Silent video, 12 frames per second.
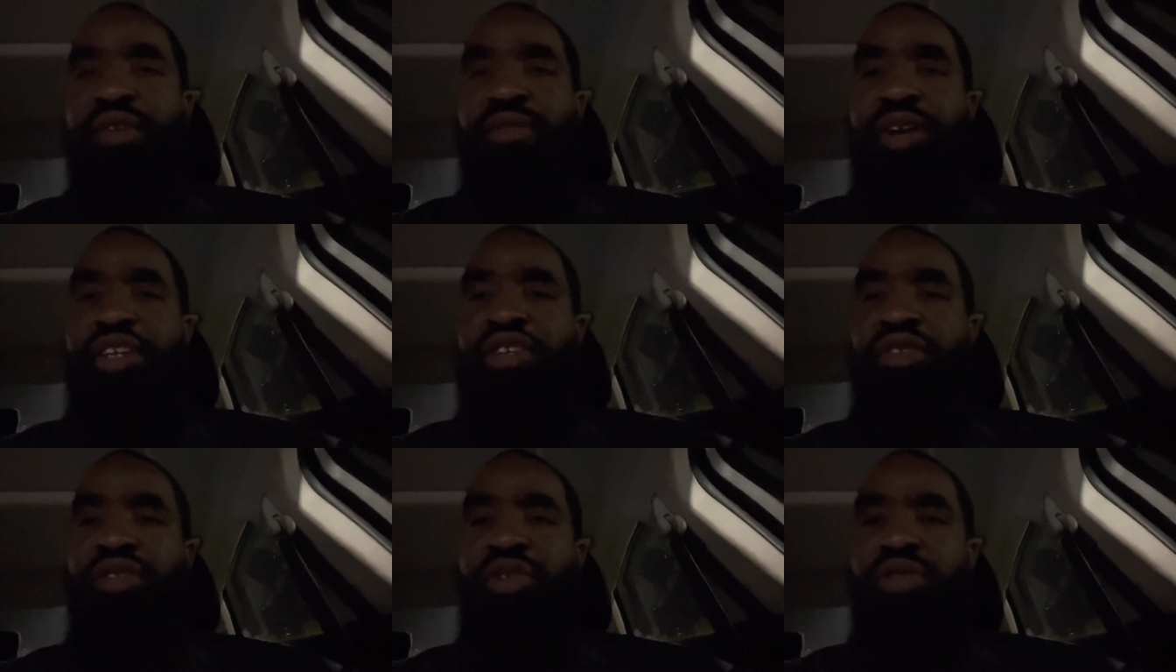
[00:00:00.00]
of what you
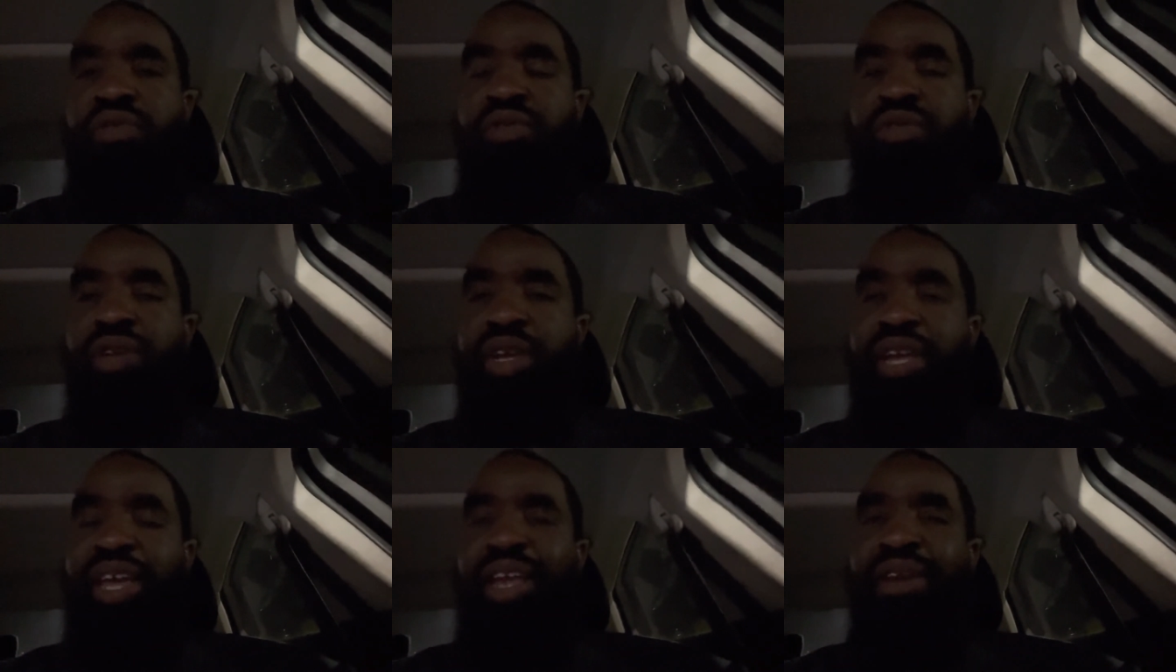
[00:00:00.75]
do
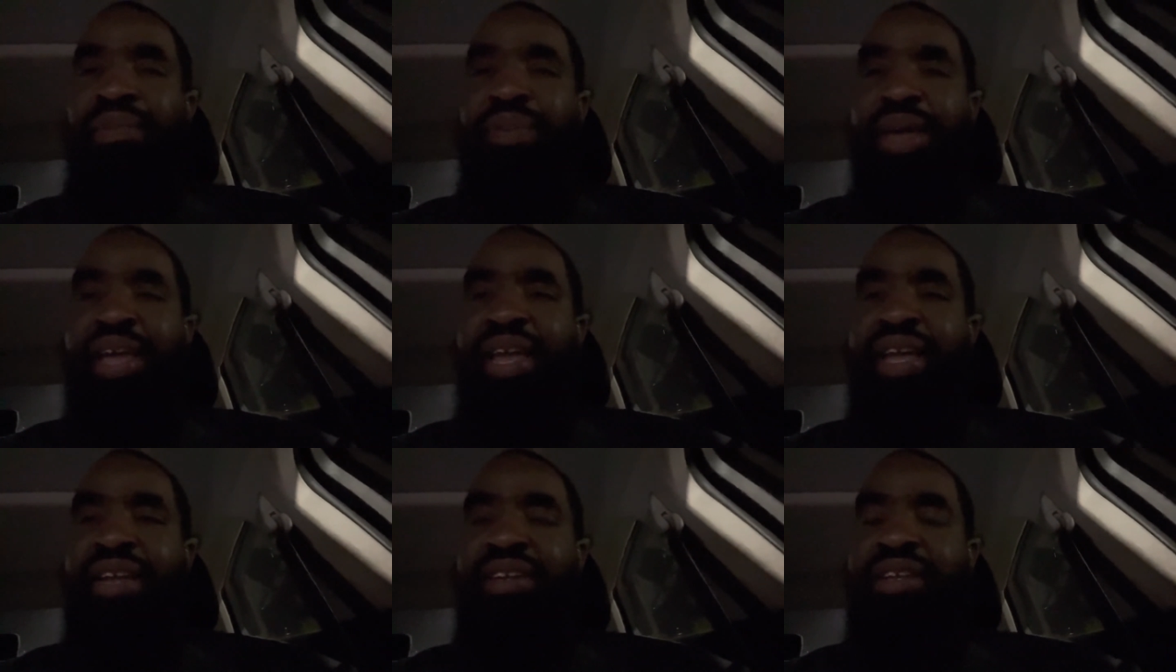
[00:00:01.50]
in the
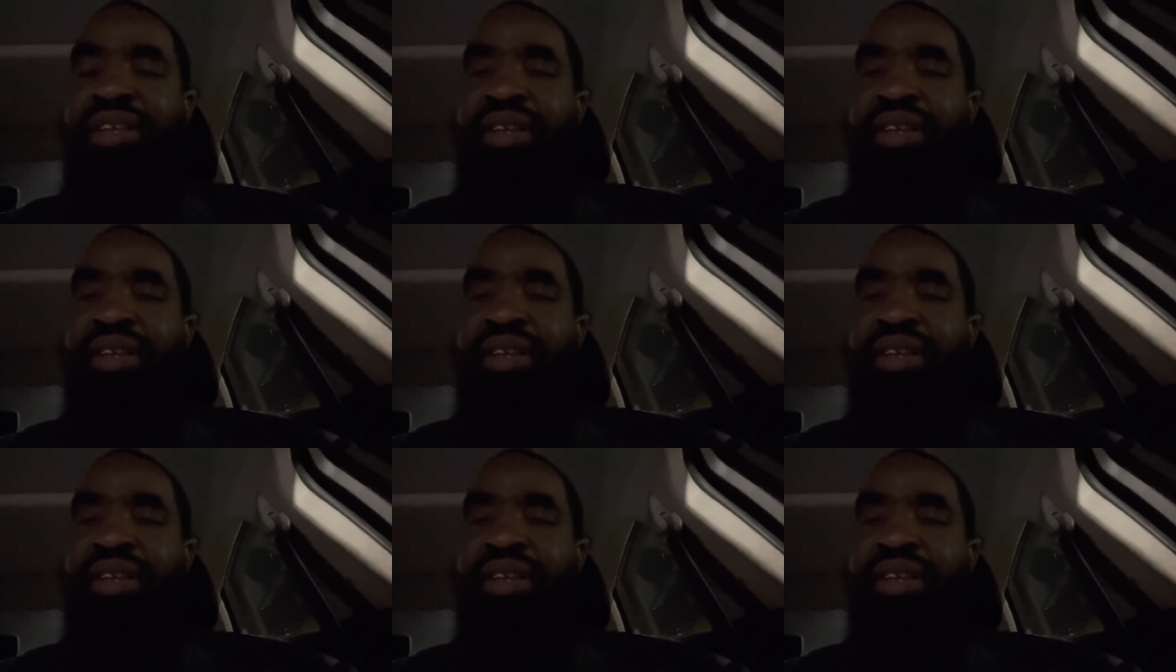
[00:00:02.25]
past